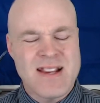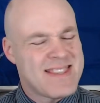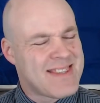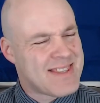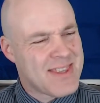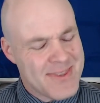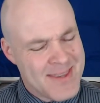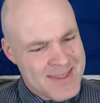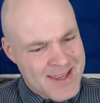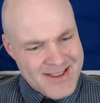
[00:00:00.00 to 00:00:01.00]
is the
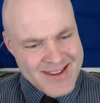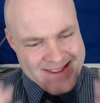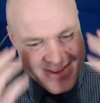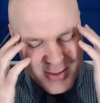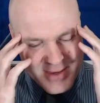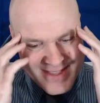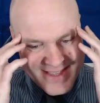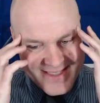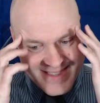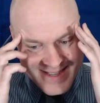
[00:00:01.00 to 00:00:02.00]
thing that, like, you get
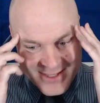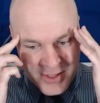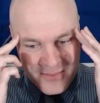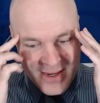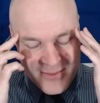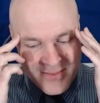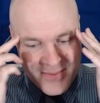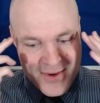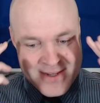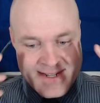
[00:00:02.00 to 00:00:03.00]
these things in your memory
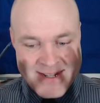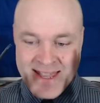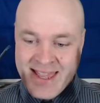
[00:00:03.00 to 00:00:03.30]
burned in.